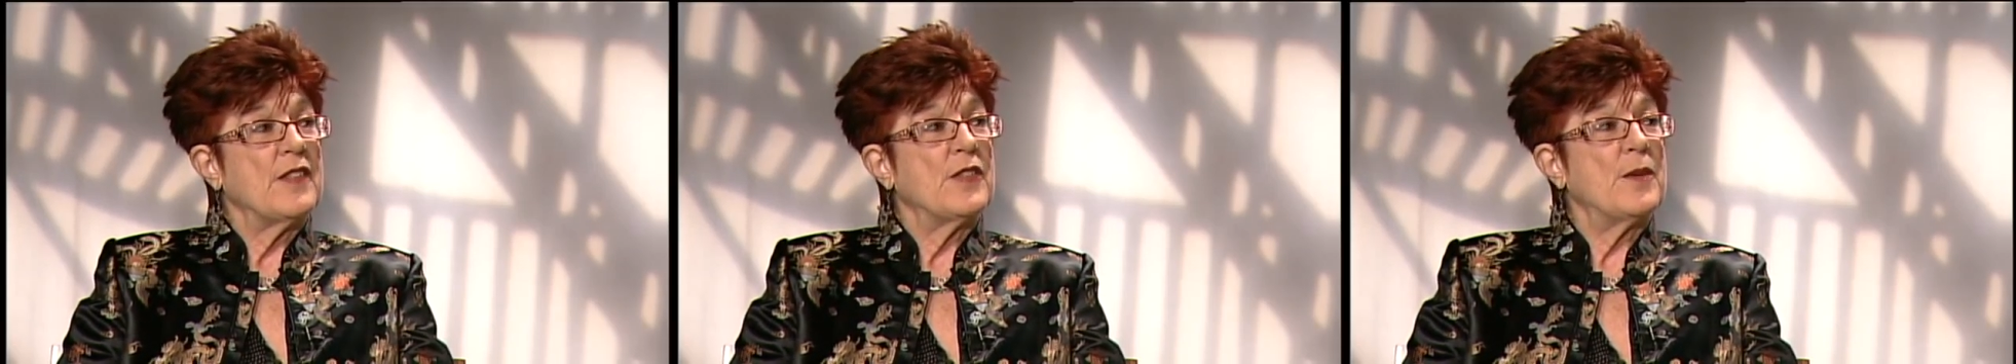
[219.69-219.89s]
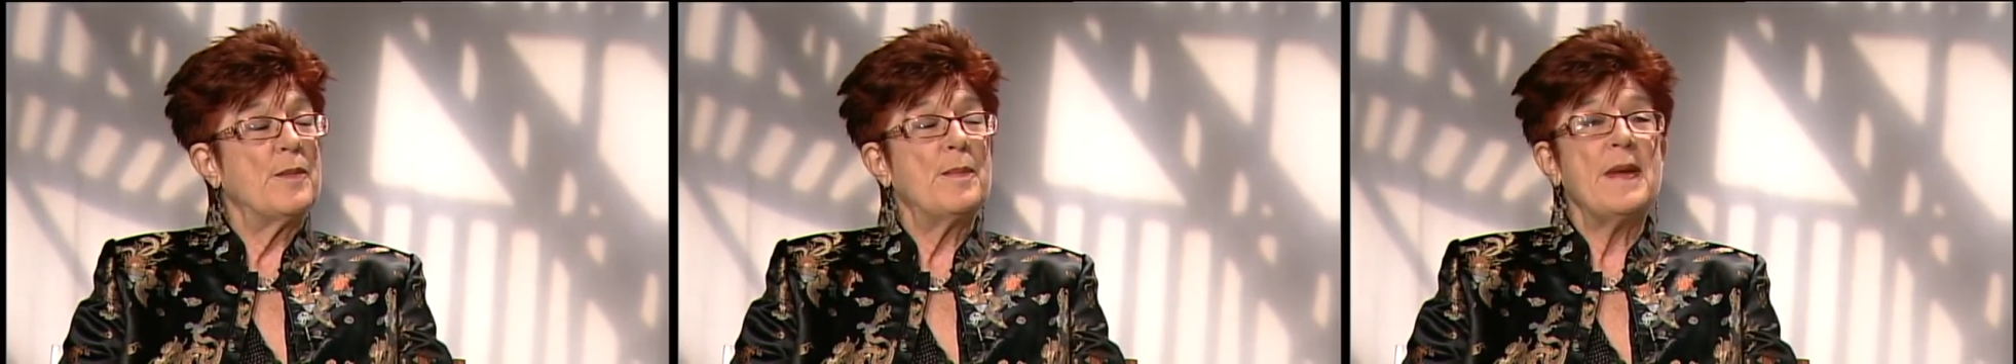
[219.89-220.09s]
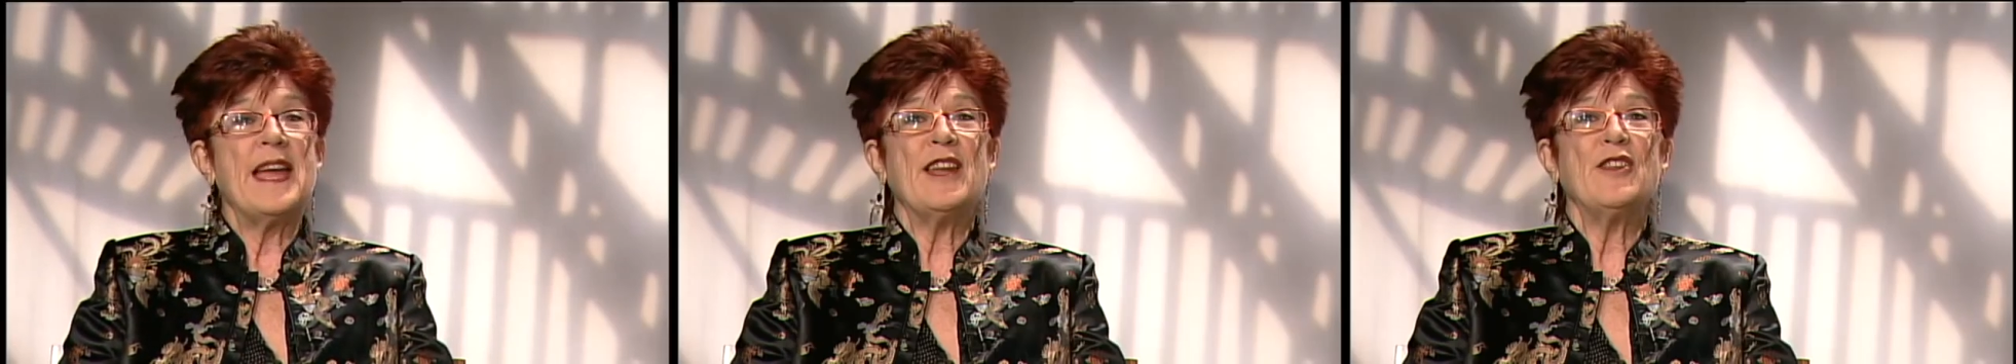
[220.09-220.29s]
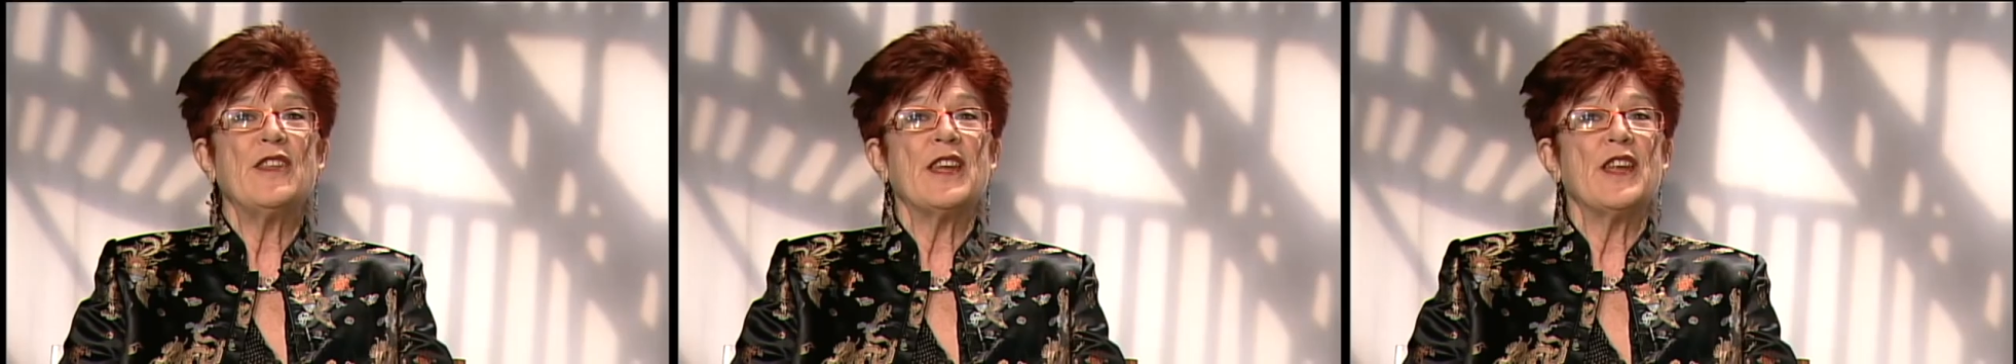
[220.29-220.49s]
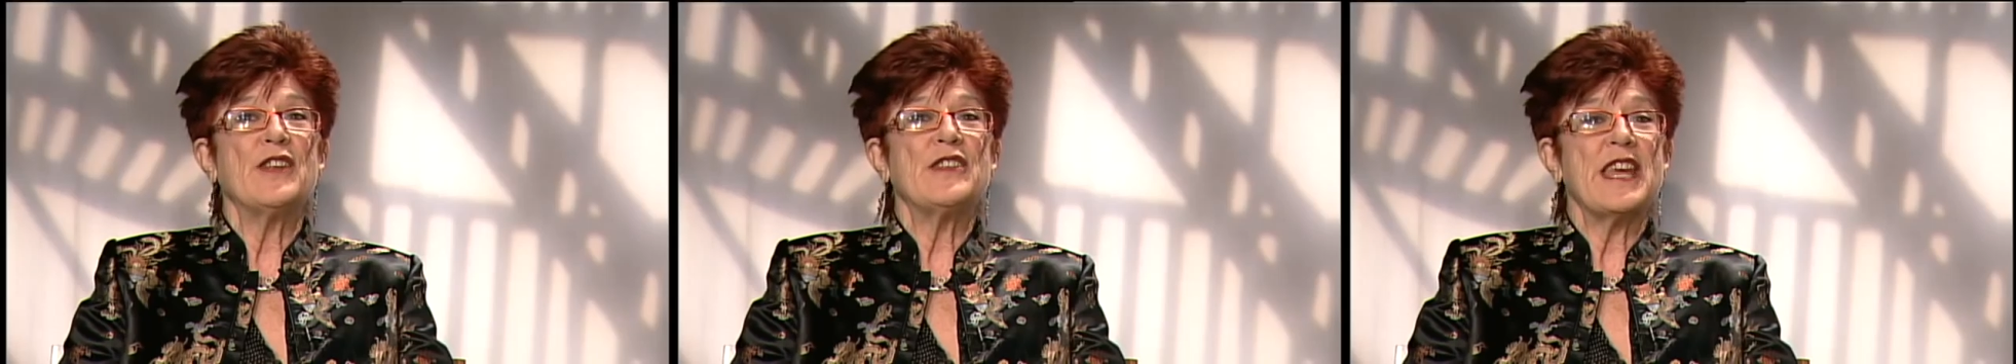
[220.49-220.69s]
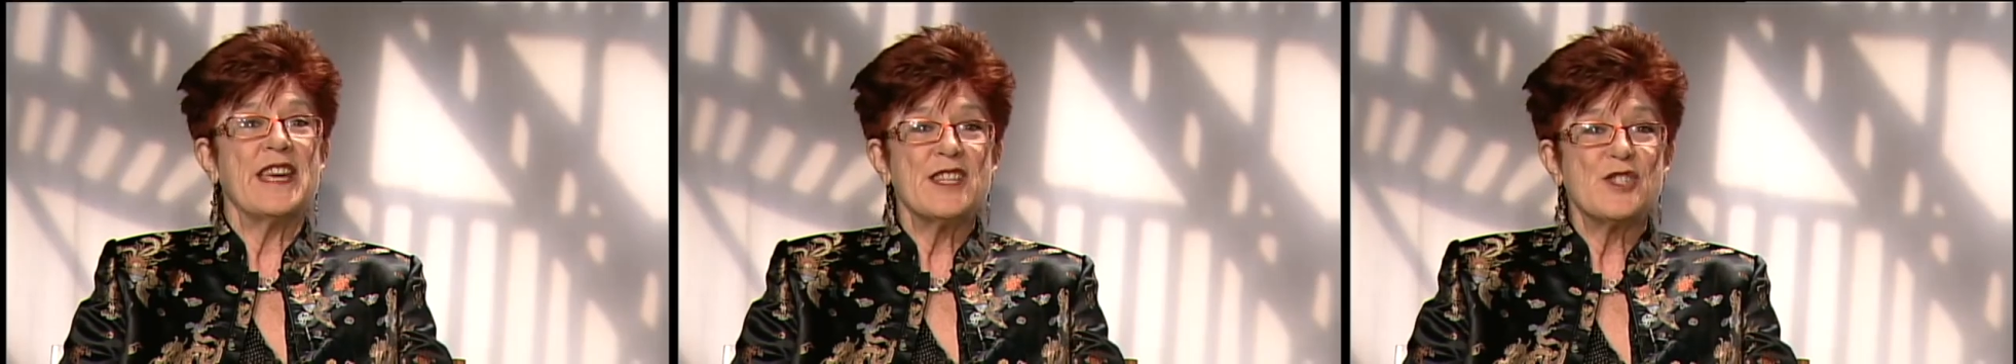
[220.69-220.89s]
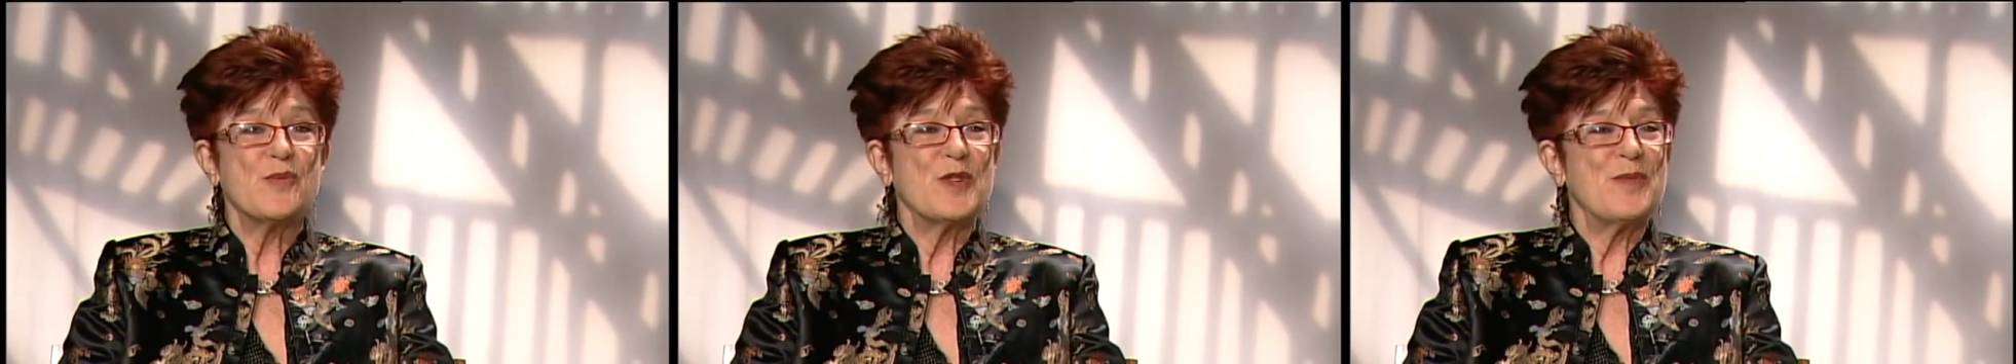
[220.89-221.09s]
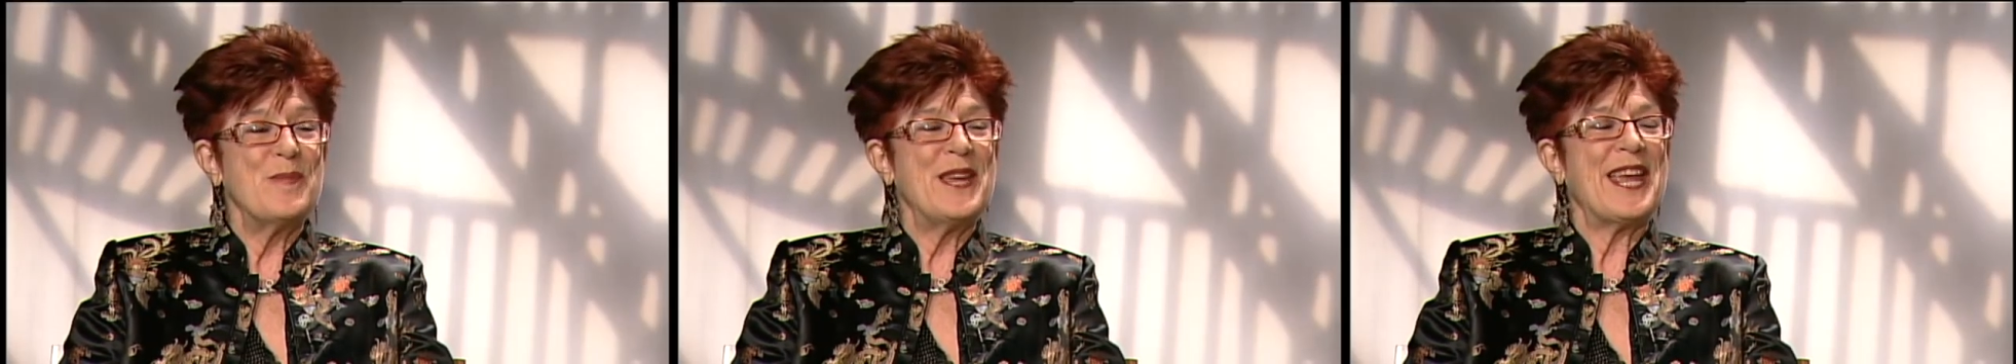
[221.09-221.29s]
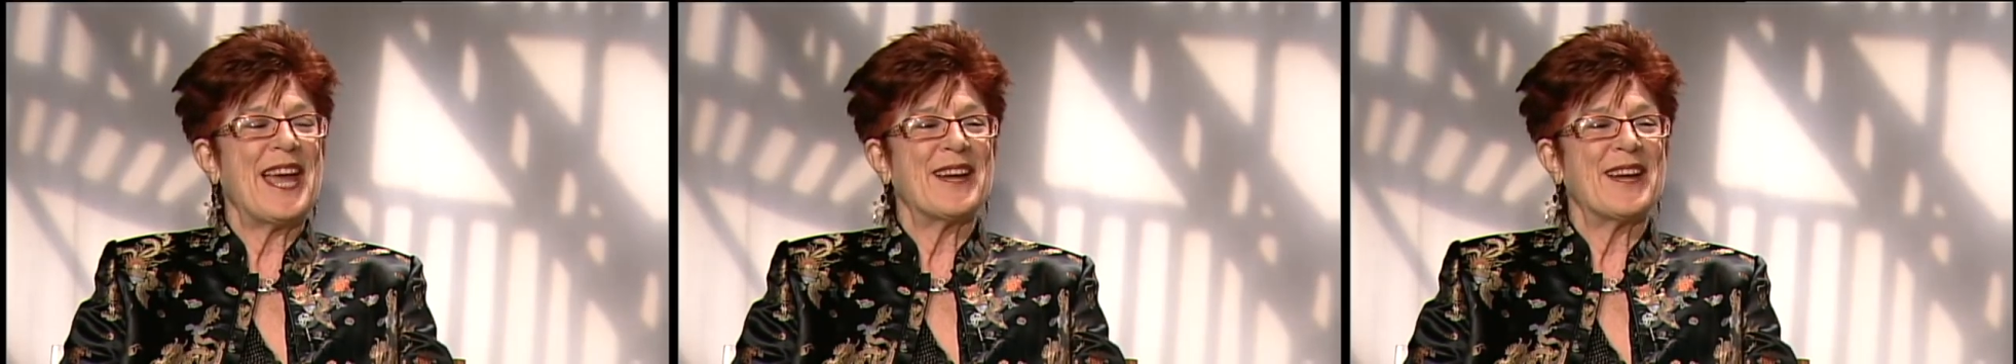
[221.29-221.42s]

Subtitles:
The man that danced with me